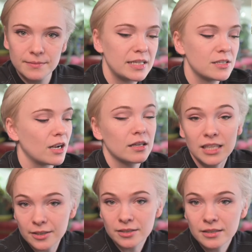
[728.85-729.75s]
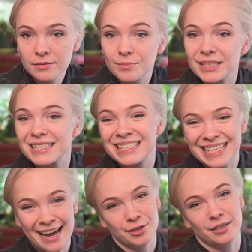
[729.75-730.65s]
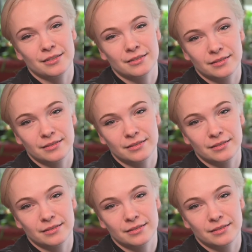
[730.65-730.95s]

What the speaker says: It's not cluttered, but it's scattered.